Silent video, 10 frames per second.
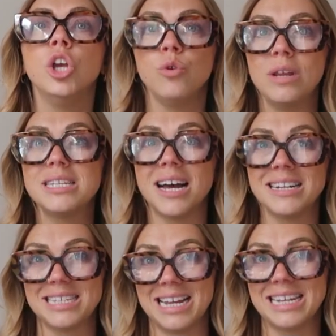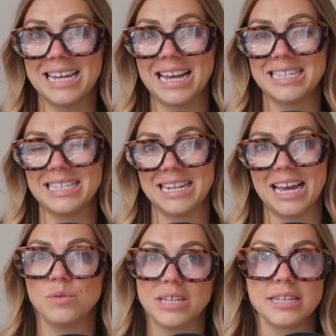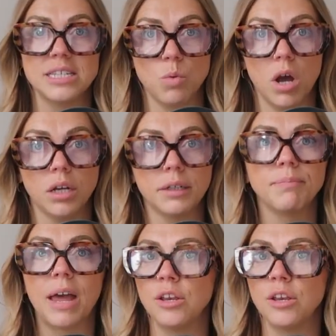you need to understand taxes and how taxes work.